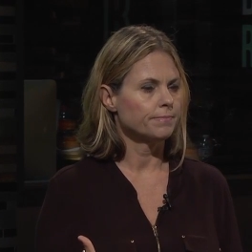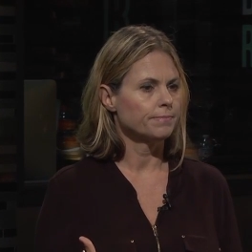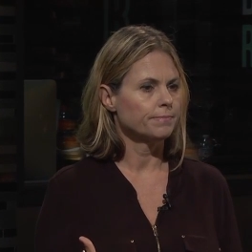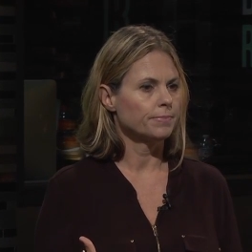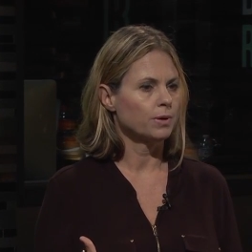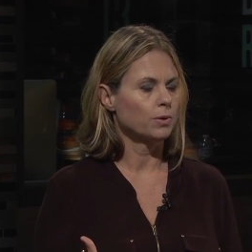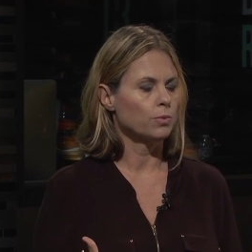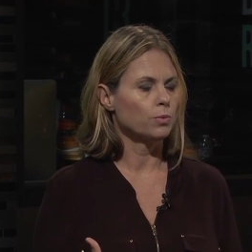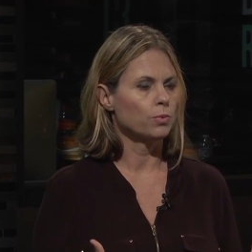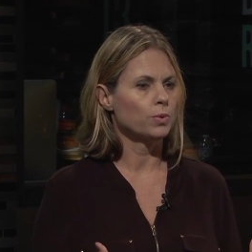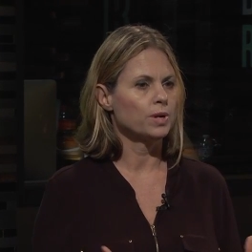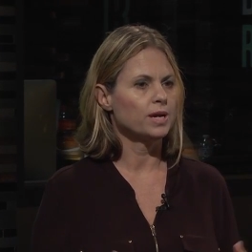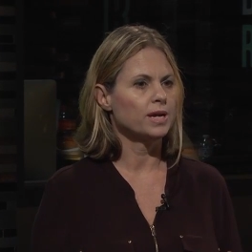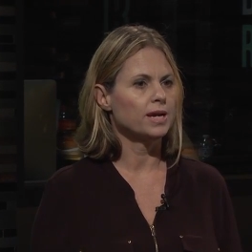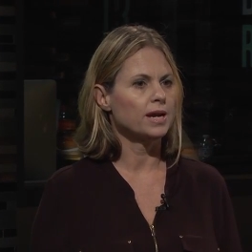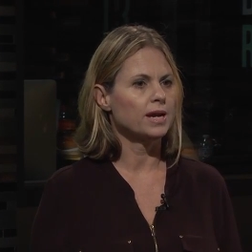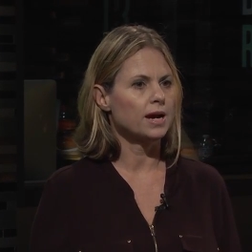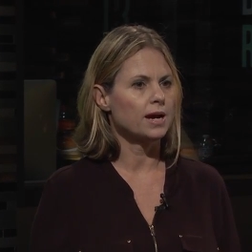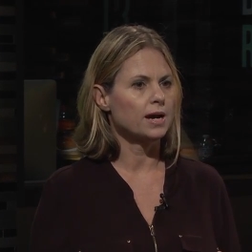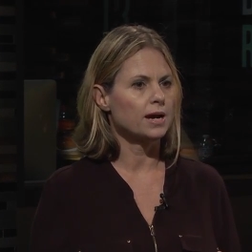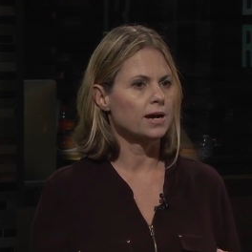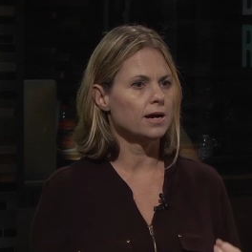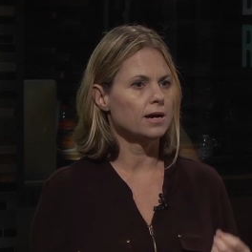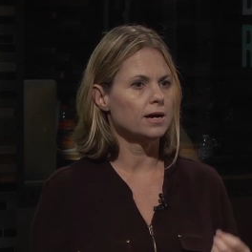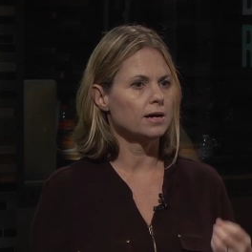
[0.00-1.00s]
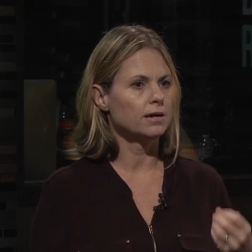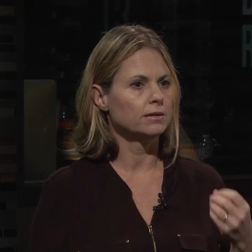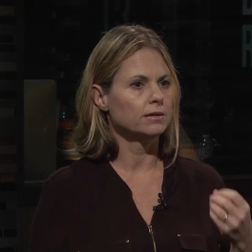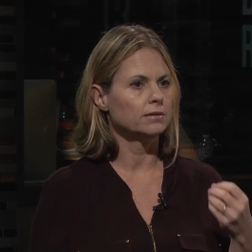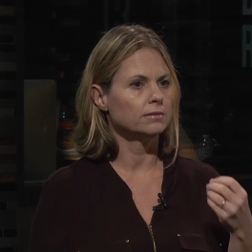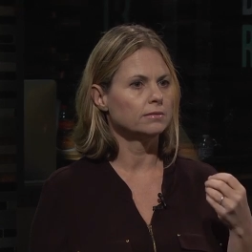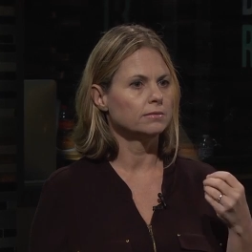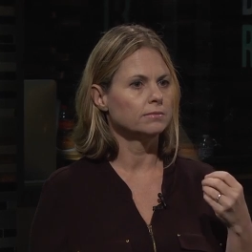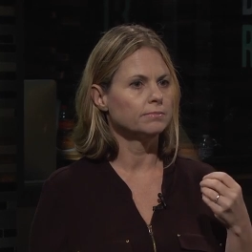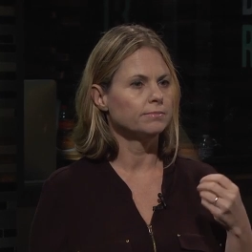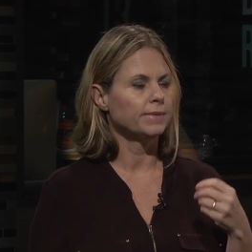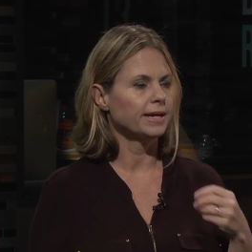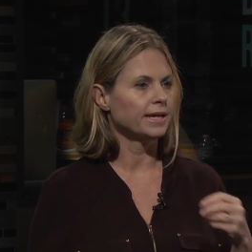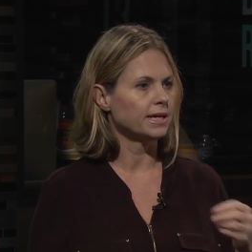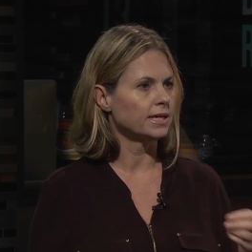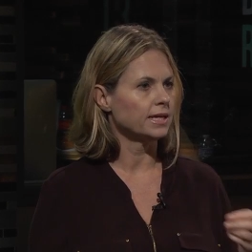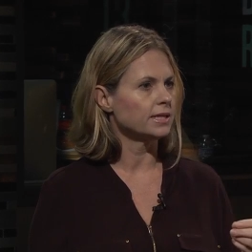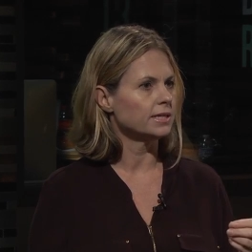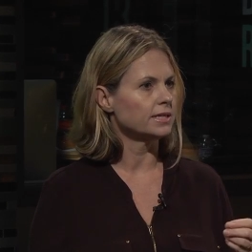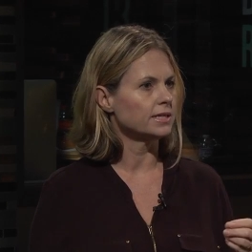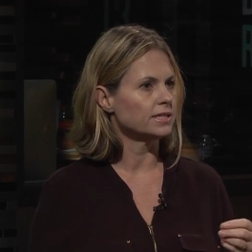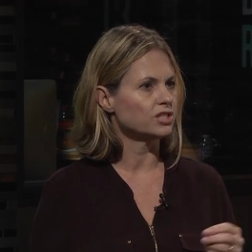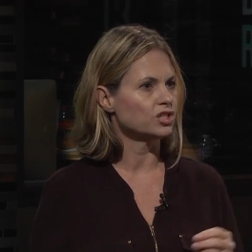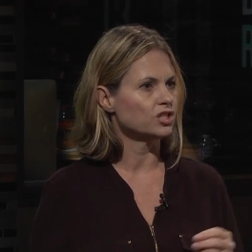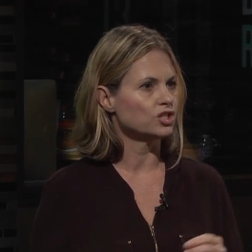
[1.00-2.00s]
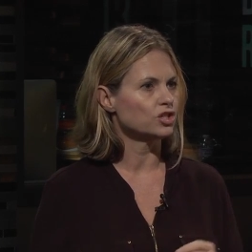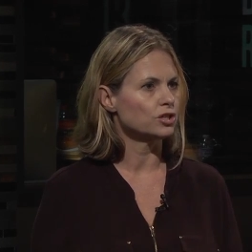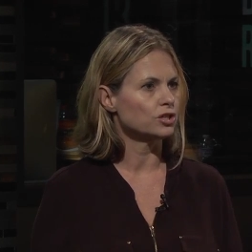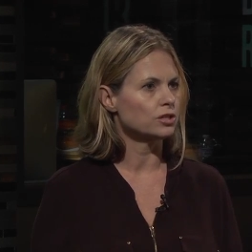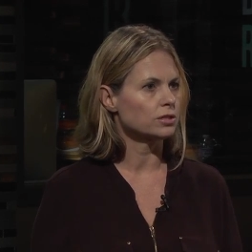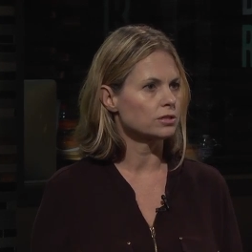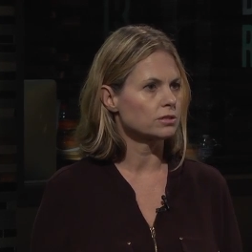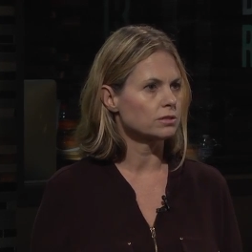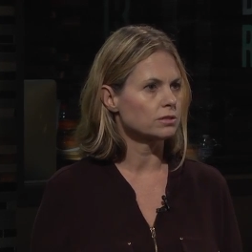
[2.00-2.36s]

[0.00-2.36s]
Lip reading: but we are making the decisions.